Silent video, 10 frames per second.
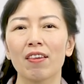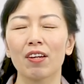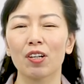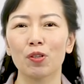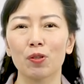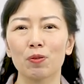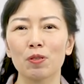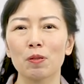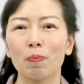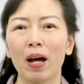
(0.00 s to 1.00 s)
their
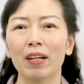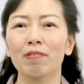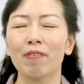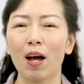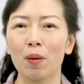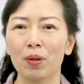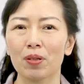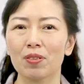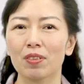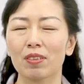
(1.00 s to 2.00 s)
use by the
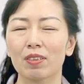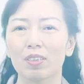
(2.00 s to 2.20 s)
farmers.